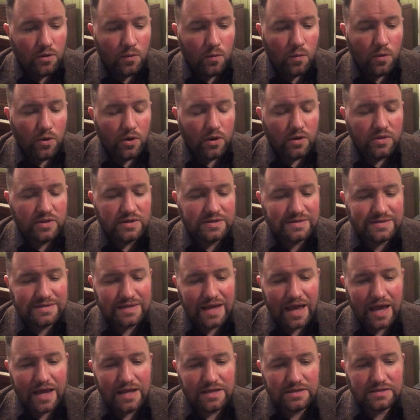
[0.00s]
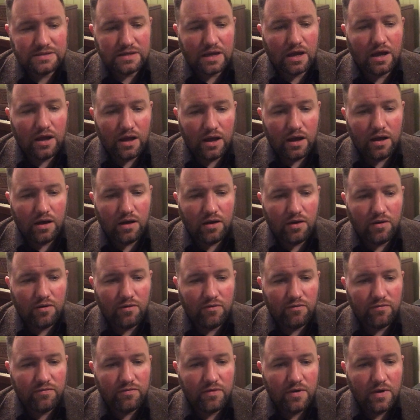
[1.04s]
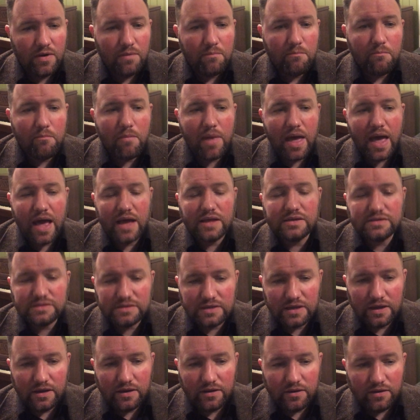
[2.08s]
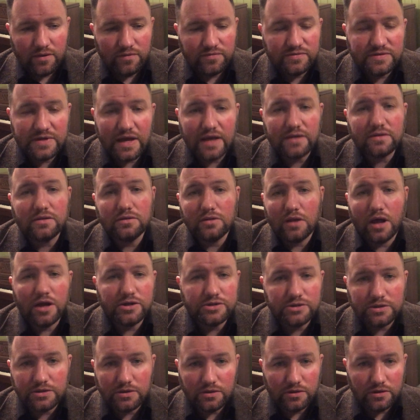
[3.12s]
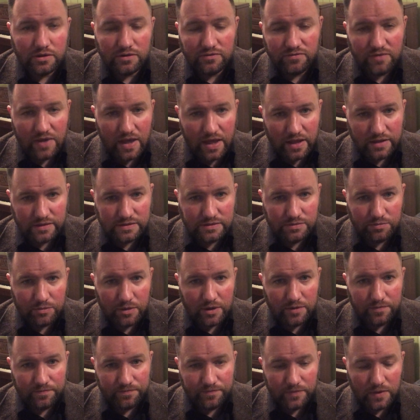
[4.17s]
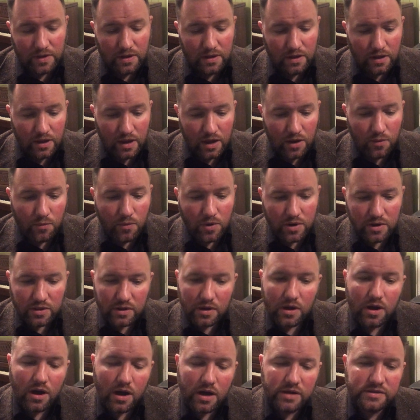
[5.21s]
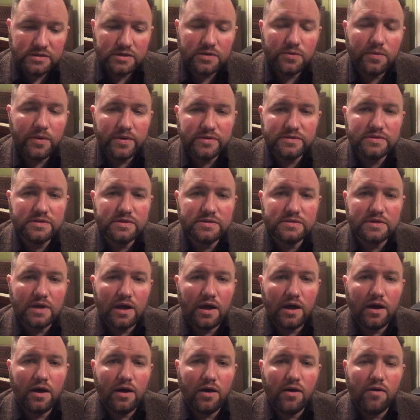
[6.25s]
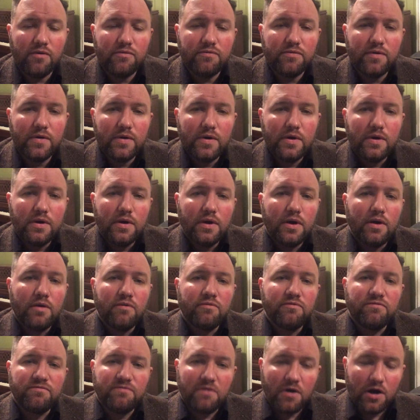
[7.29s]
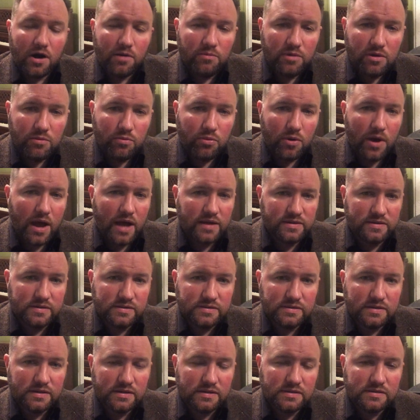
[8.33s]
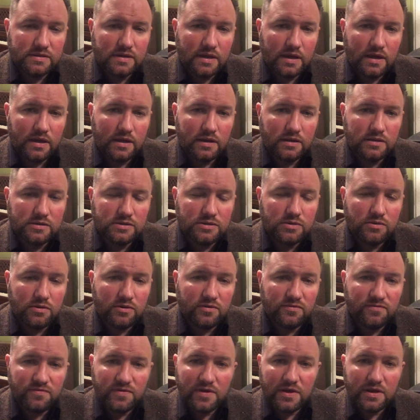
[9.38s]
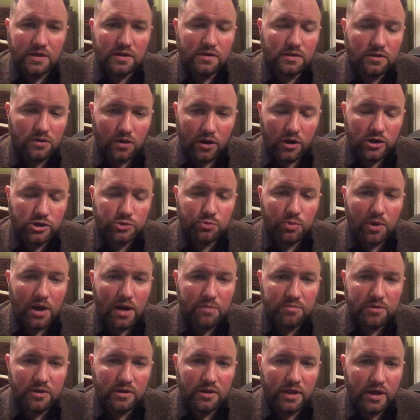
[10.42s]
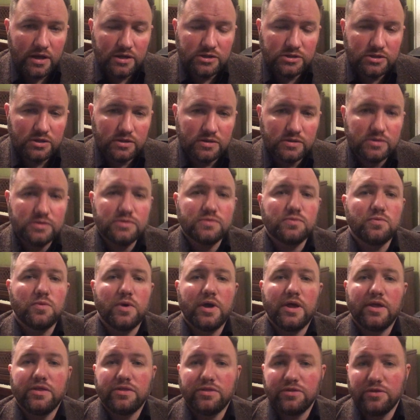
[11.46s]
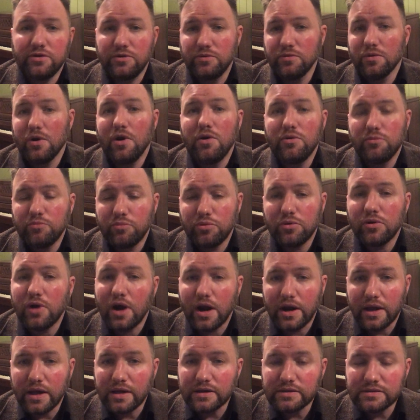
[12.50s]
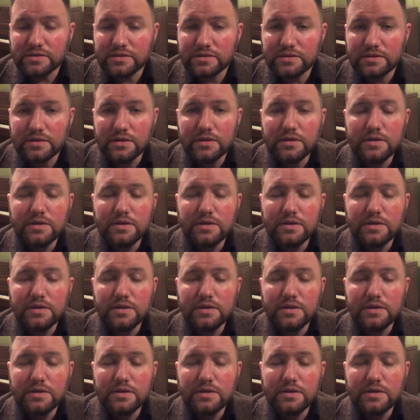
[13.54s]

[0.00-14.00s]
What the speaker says: were the sites of massive technological advancement. And one of the consequences of farming practices is you could feed large populations with the grown products,